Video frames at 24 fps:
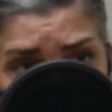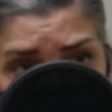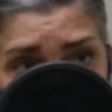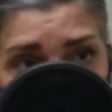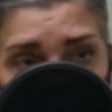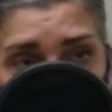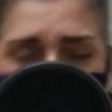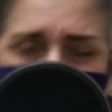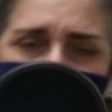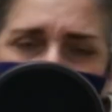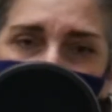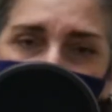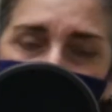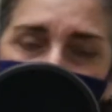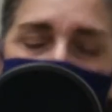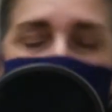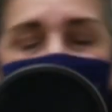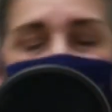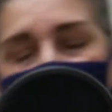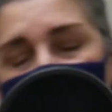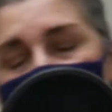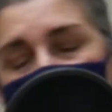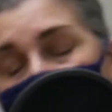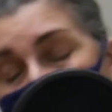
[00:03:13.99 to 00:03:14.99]
not my
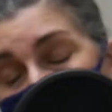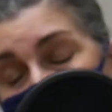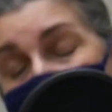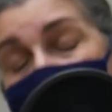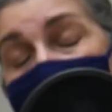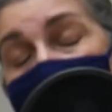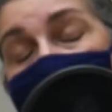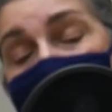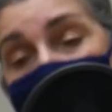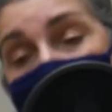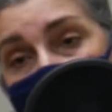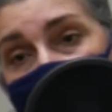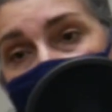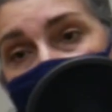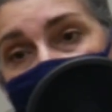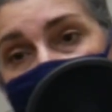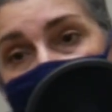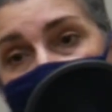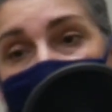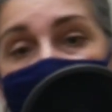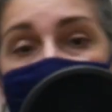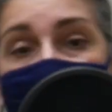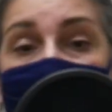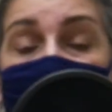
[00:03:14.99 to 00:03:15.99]
staff, but the staff
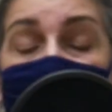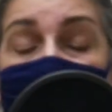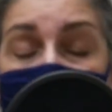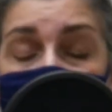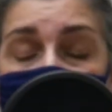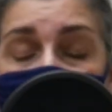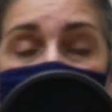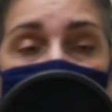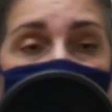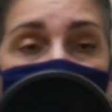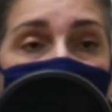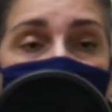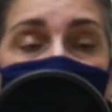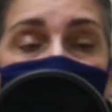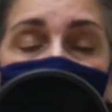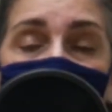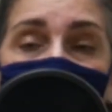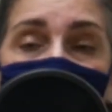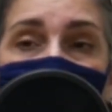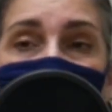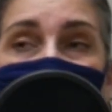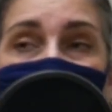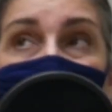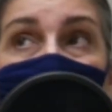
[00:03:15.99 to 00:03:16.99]
down there and the students have
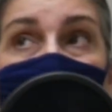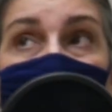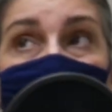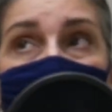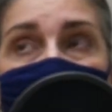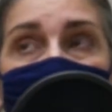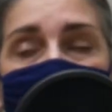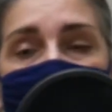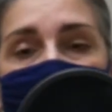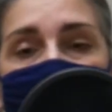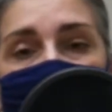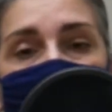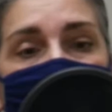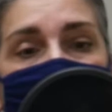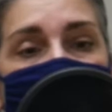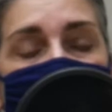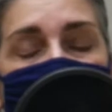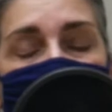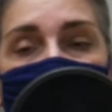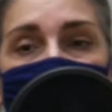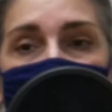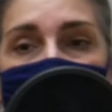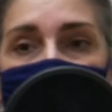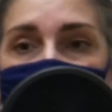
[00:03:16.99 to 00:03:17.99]
been incredibly
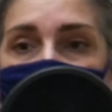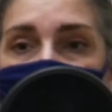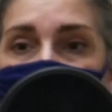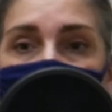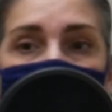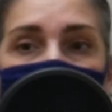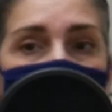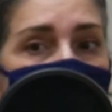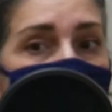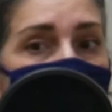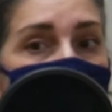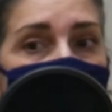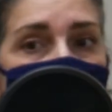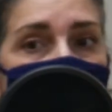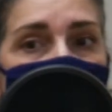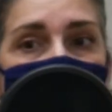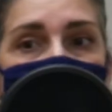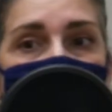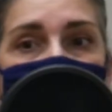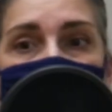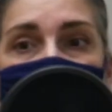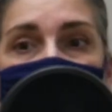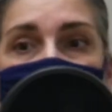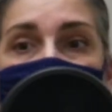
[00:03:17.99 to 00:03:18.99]
flexible and
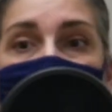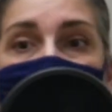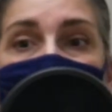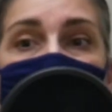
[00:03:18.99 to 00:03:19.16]
resilient.